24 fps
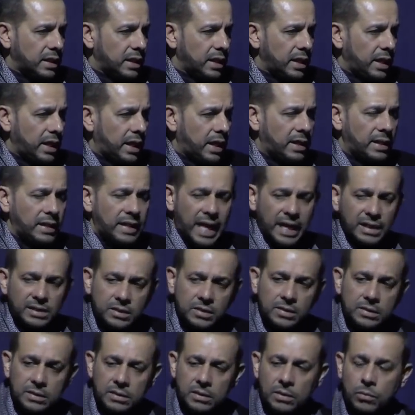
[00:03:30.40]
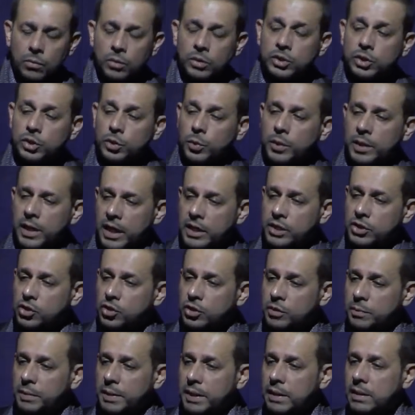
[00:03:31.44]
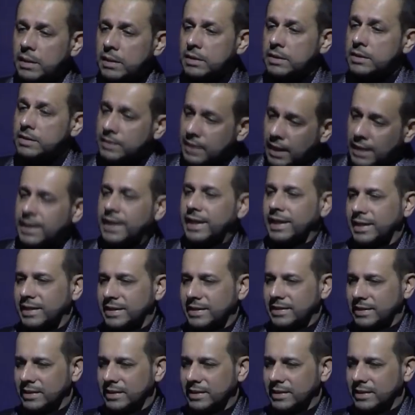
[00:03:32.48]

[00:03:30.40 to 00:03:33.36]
and that's what you and I should be studying.